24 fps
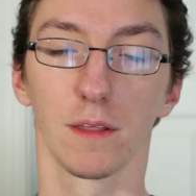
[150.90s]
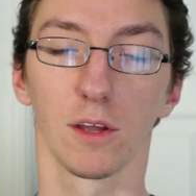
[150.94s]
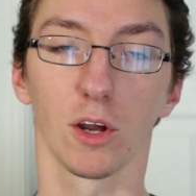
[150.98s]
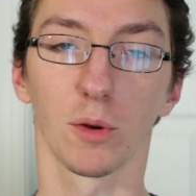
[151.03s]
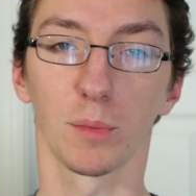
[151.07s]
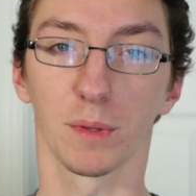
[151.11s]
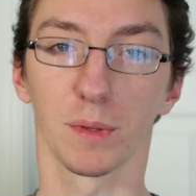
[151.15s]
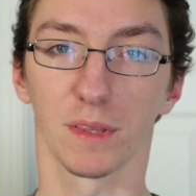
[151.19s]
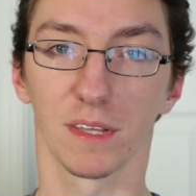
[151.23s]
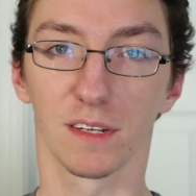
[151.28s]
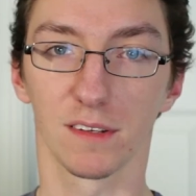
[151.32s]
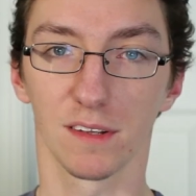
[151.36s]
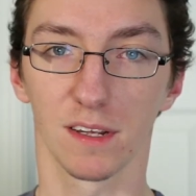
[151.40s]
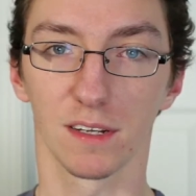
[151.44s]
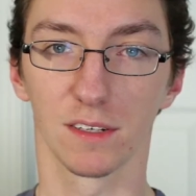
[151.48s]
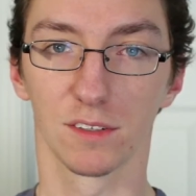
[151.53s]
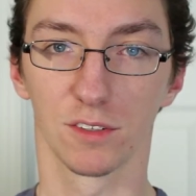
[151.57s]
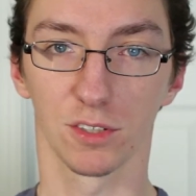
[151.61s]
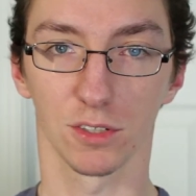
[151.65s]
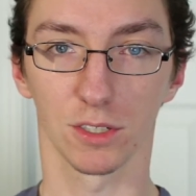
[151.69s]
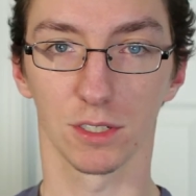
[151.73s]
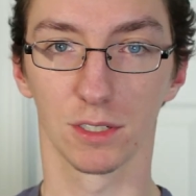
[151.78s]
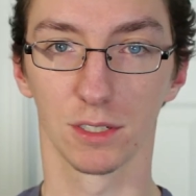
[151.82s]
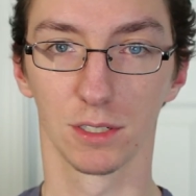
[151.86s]
The army of the dead
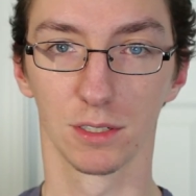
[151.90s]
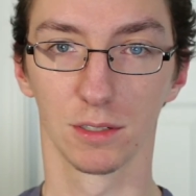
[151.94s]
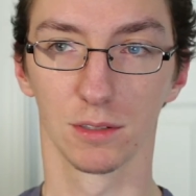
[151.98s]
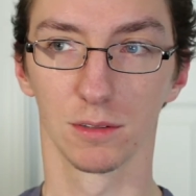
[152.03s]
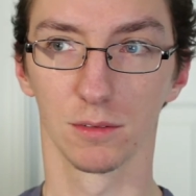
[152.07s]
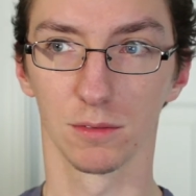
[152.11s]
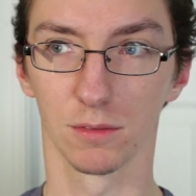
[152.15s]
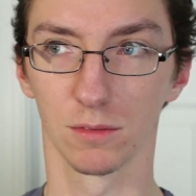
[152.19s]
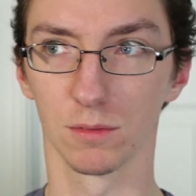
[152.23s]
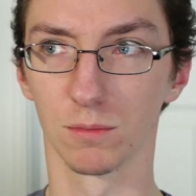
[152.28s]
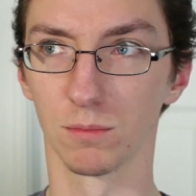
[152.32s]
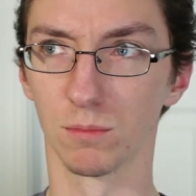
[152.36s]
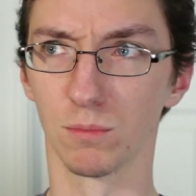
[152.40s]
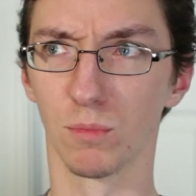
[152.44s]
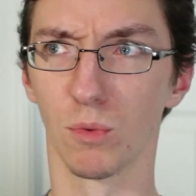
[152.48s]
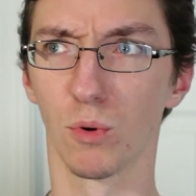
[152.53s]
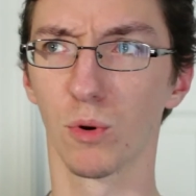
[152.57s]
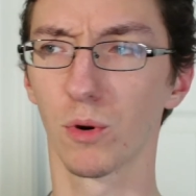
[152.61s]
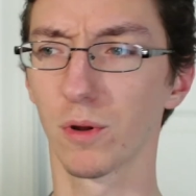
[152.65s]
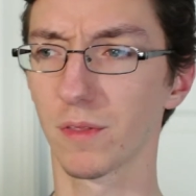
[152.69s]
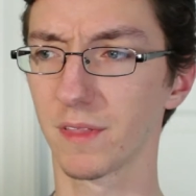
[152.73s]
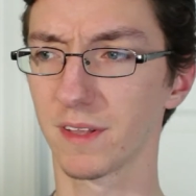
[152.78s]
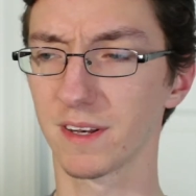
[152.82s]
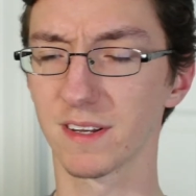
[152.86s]
took
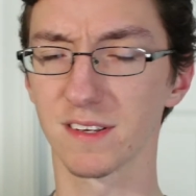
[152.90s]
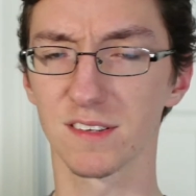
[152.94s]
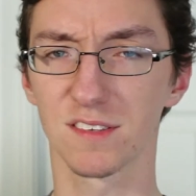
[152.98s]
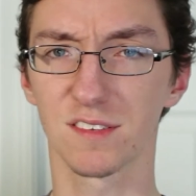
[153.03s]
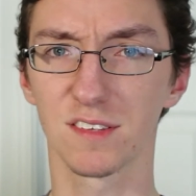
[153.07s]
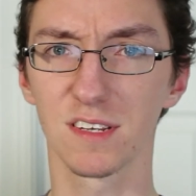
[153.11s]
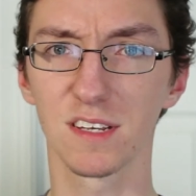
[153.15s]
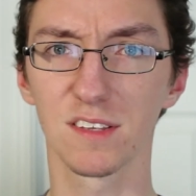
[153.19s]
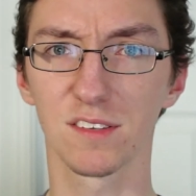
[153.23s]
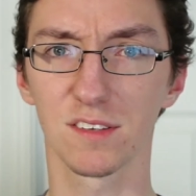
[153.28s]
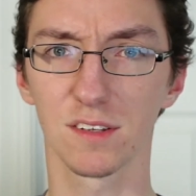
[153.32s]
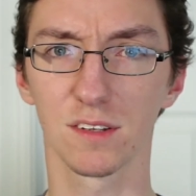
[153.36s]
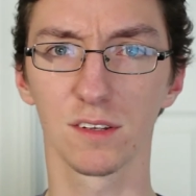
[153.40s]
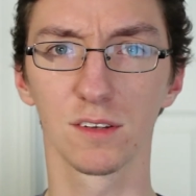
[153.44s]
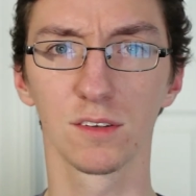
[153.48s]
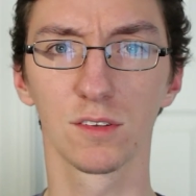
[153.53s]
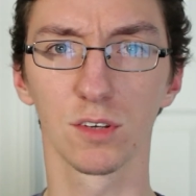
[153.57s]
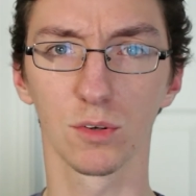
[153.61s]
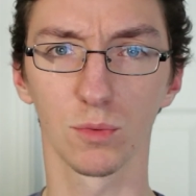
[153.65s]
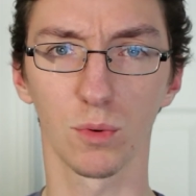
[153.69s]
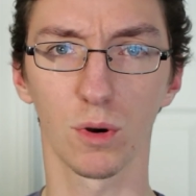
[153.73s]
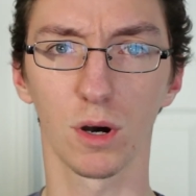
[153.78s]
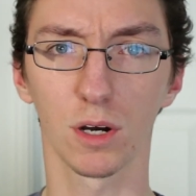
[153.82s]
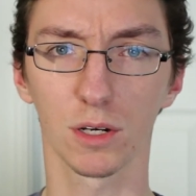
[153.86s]
more than a season
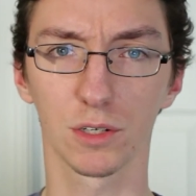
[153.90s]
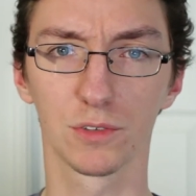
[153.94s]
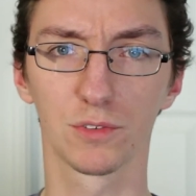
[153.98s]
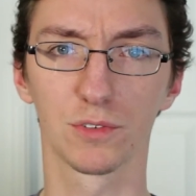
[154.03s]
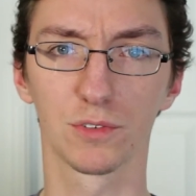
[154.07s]
to walk